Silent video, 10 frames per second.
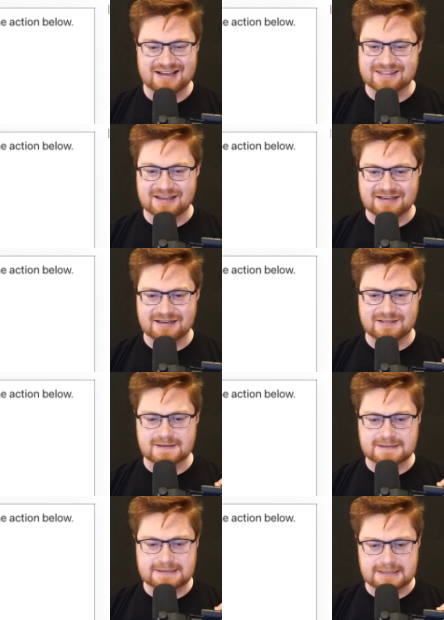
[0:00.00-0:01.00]
then
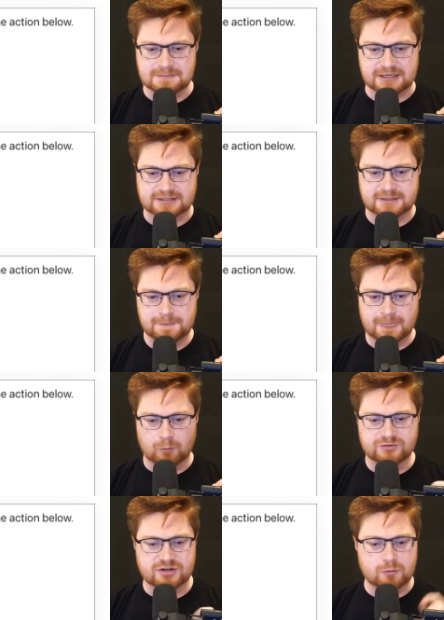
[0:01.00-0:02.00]
the gimmick
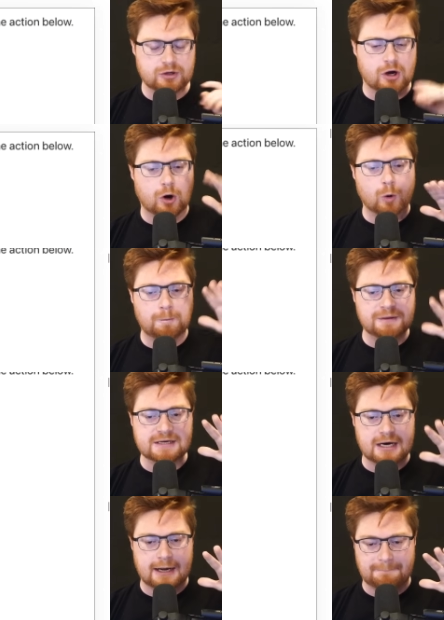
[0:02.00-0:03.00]
was that it would
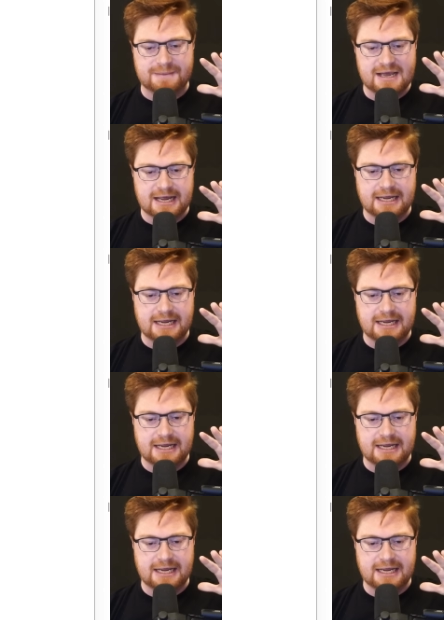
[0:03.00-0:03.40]
open up